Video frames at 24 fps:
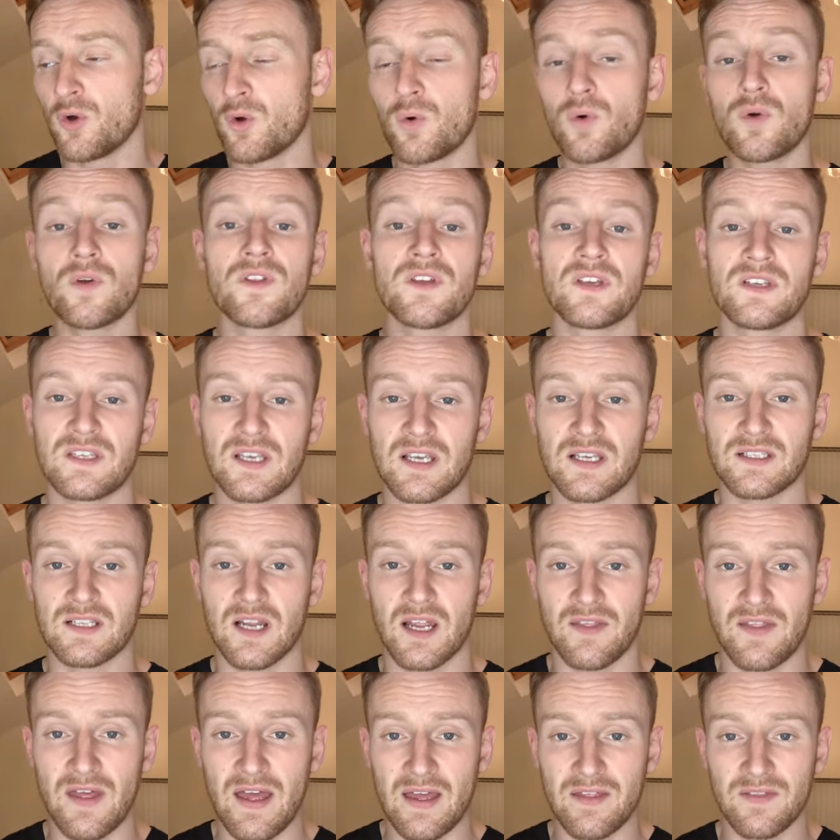all of these things
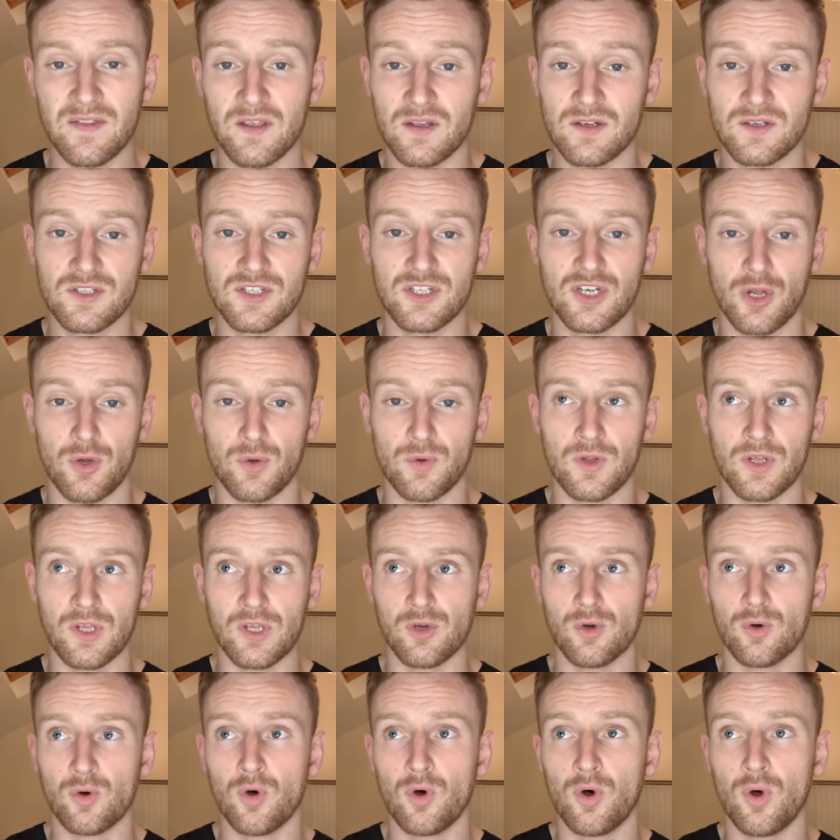like that that show that
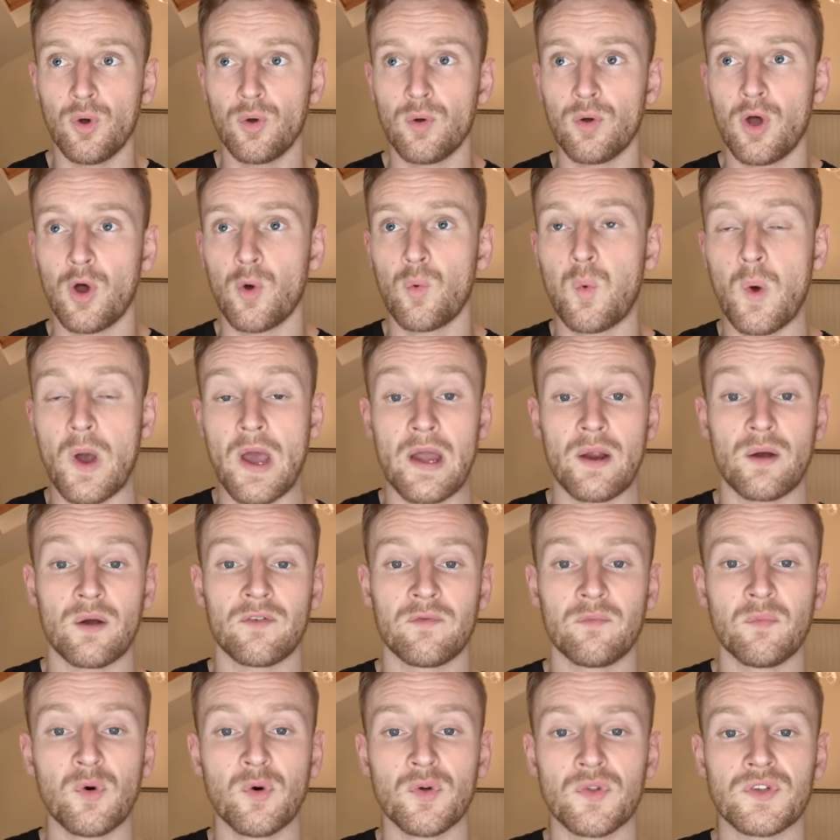you're aware
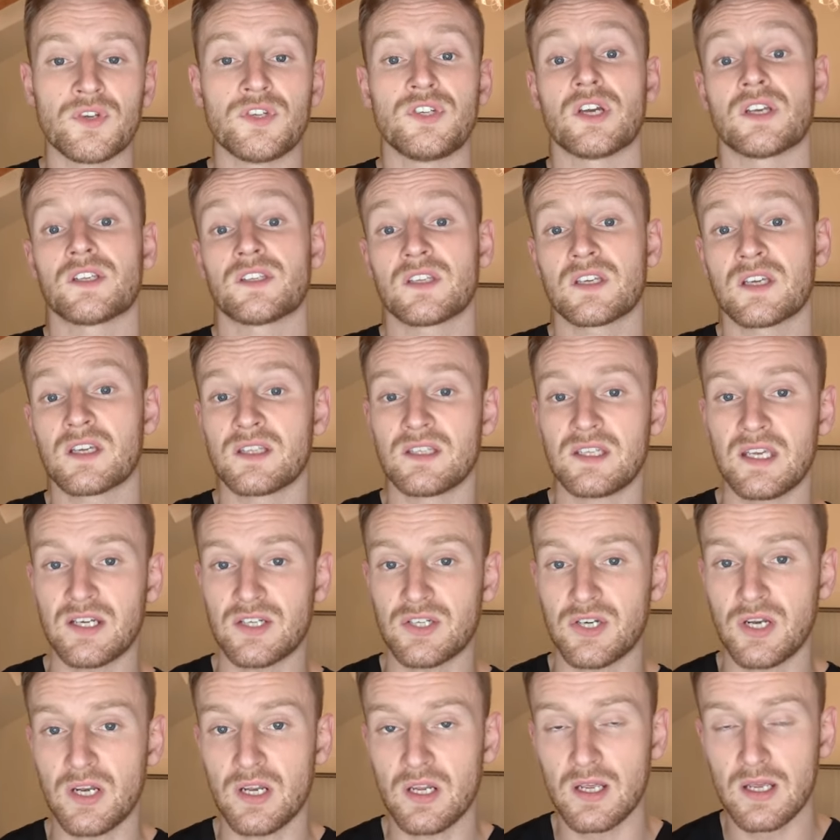of more than just the
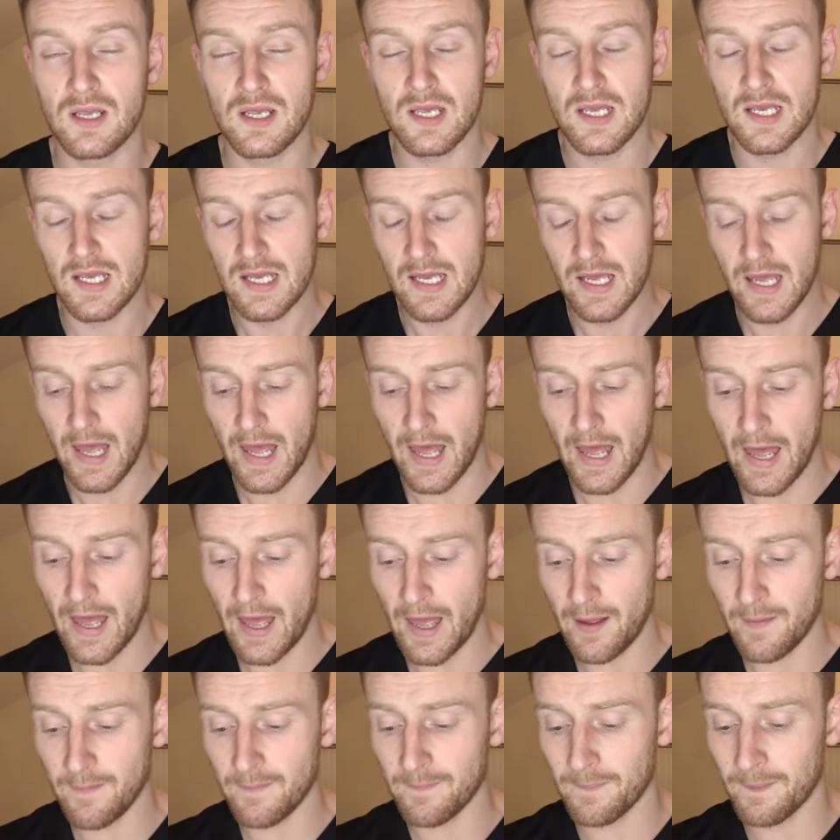condition.
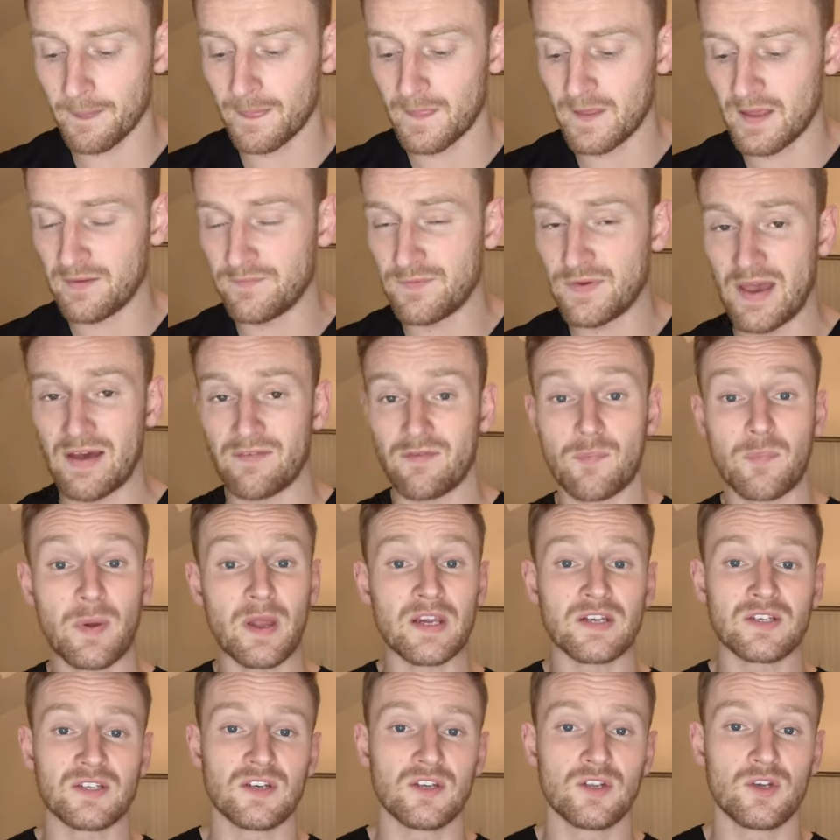Um, if you have a
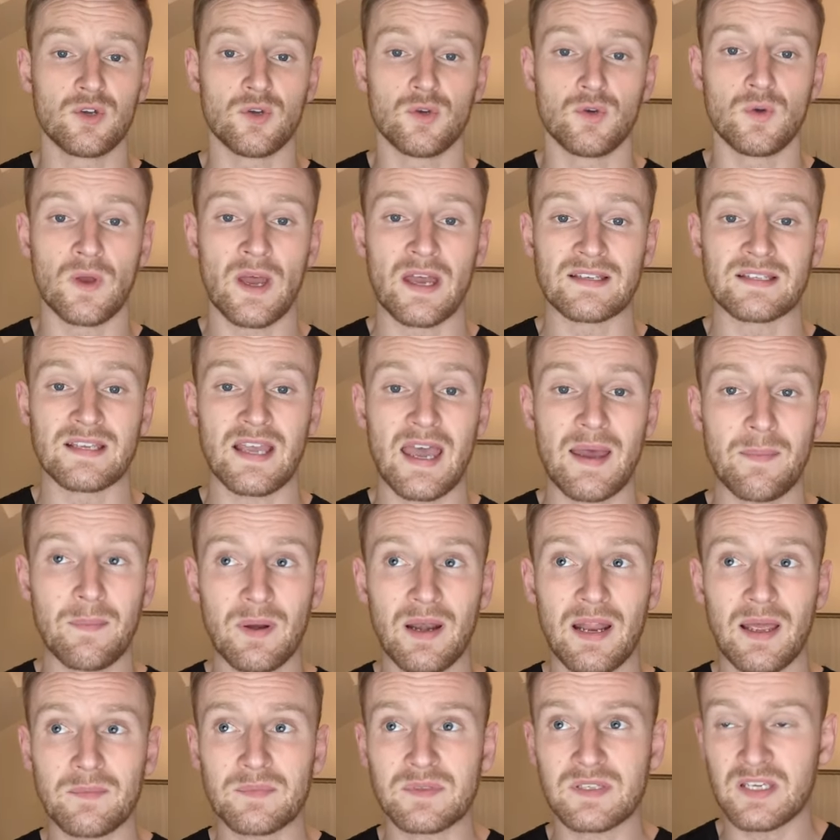patient who has
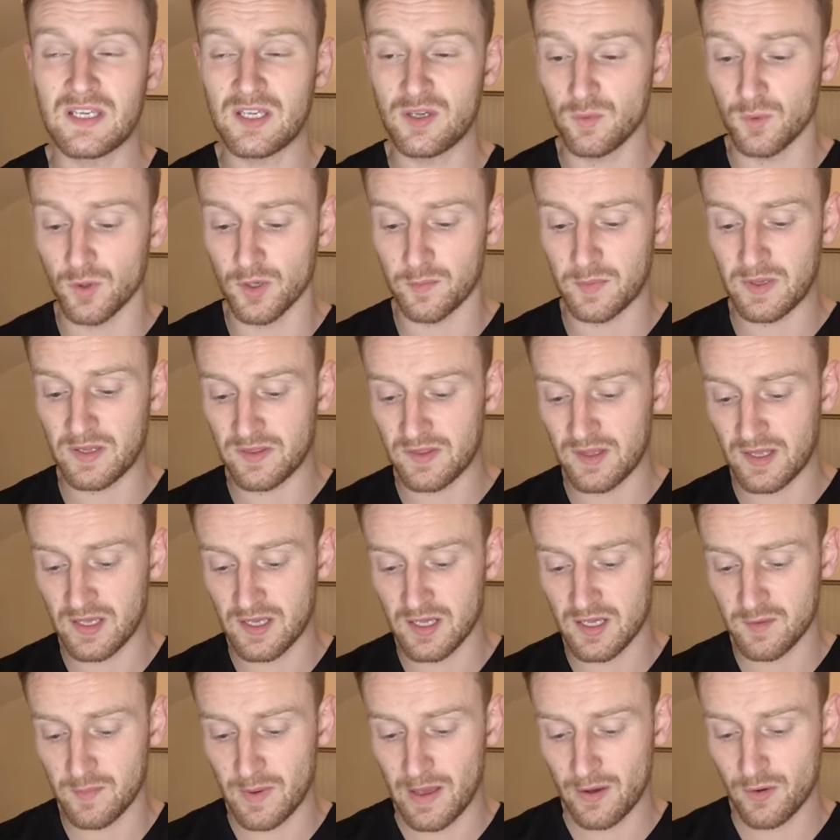epilepsy, you want to be
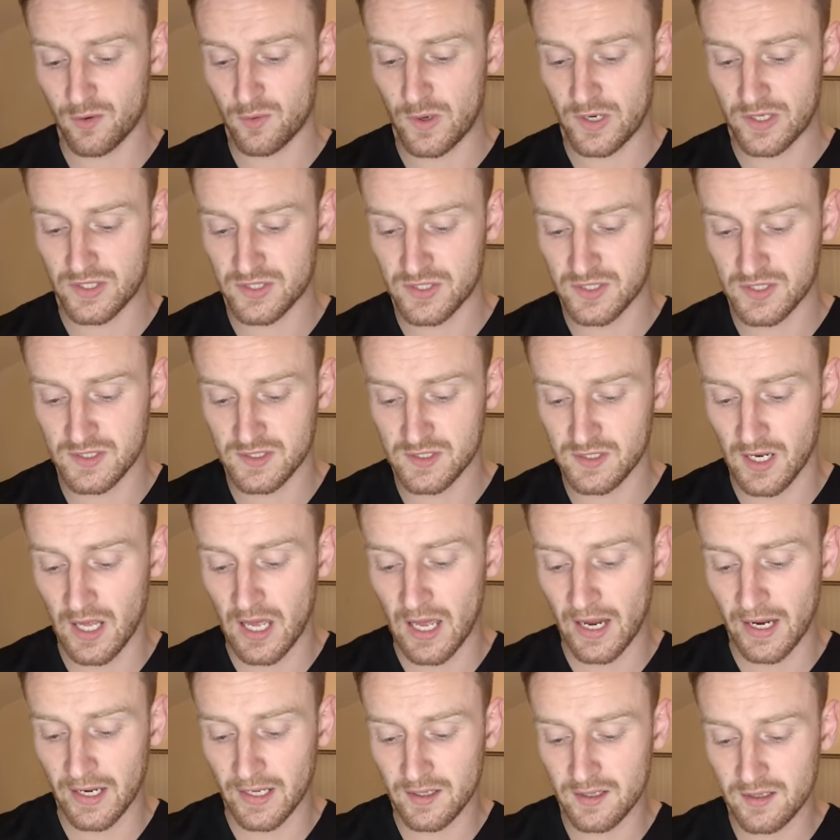thinking about questions
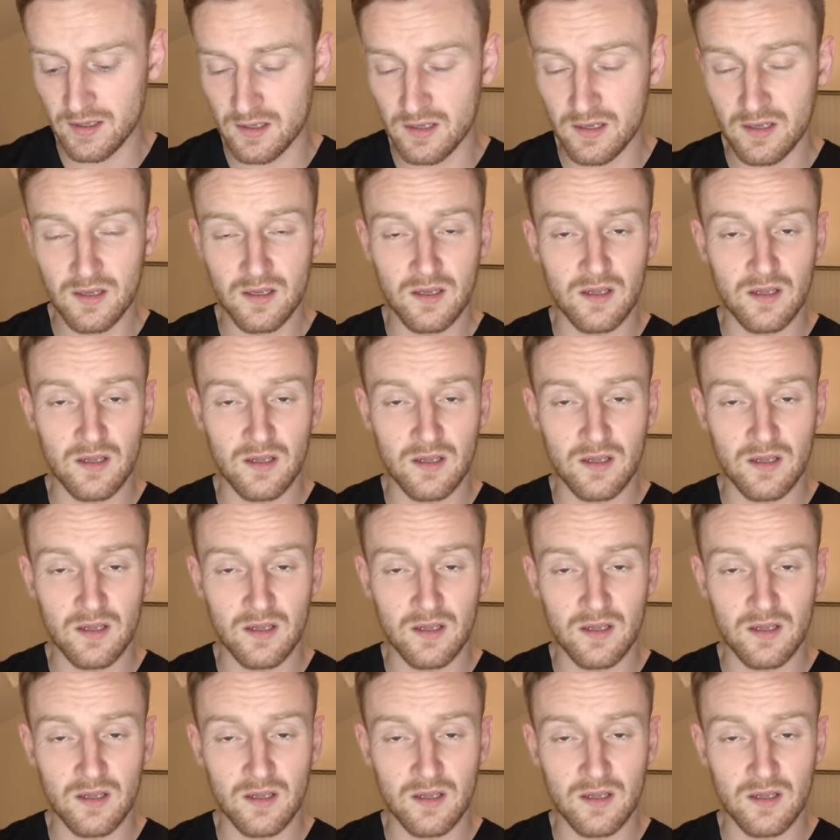like